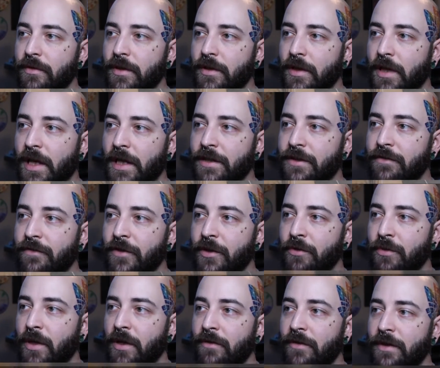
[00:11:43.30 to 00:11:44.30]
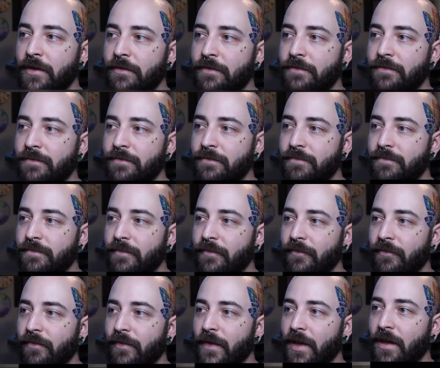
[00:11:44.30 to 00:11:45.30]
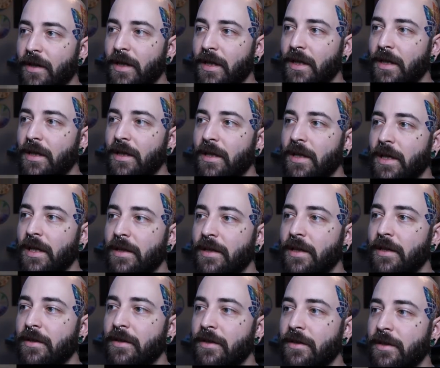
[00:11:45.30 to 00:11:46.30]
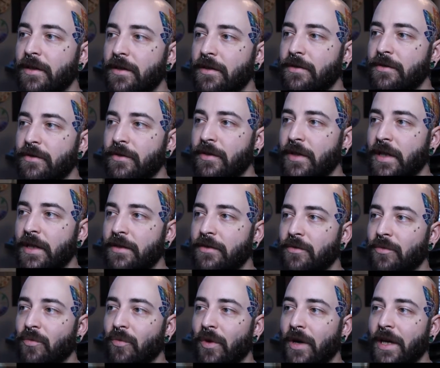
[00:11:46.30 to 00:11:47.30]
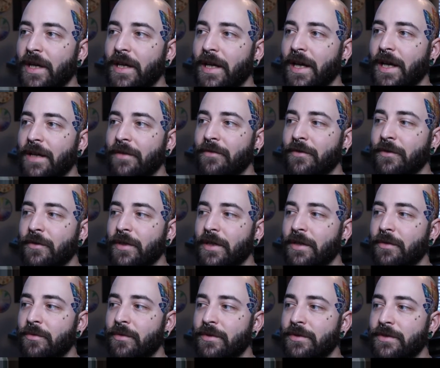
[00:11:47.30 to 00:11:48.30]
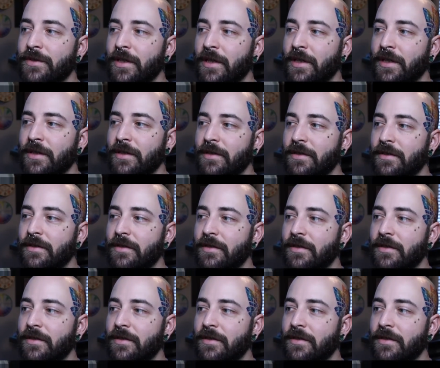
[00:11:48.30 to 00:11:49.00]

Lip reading: the last view of it. And there you go. So that is right after it was done.